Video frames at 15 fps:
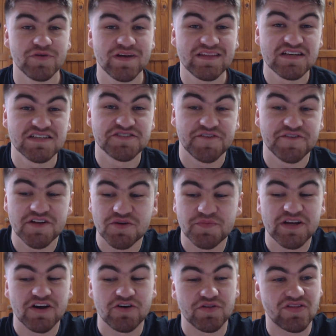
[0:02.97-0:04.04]
In this video, I'll
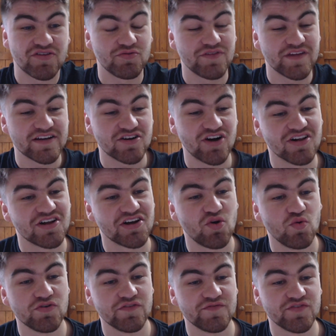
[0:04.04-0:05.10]
be going through the Collingwood